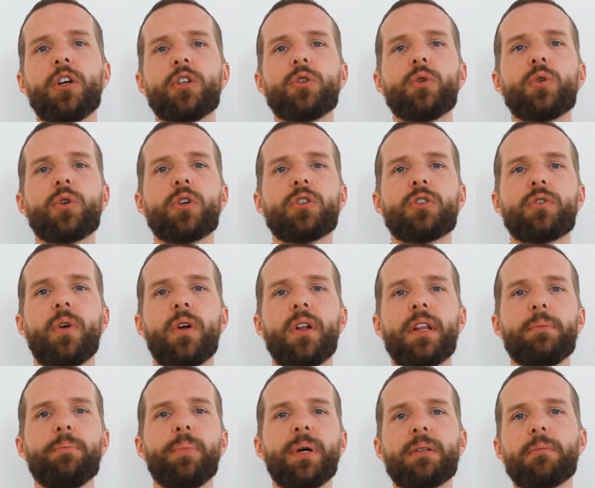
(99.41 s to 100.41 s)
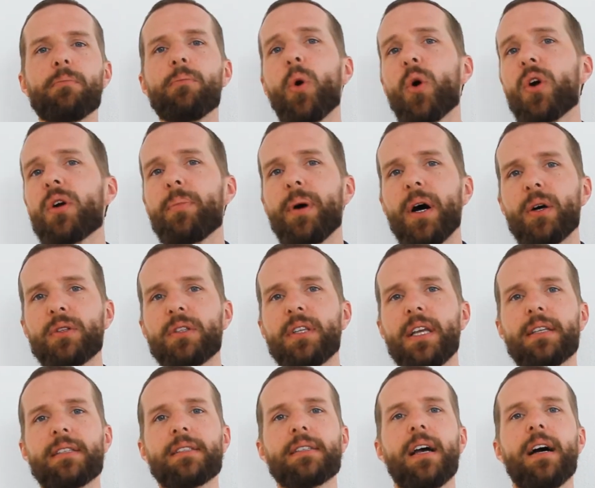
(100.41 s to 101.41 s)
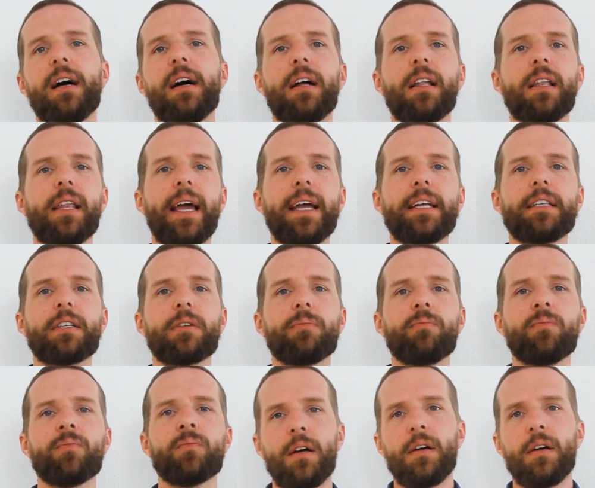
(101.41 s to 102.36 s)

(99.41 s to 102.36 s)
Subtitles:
to control it, but more about this later.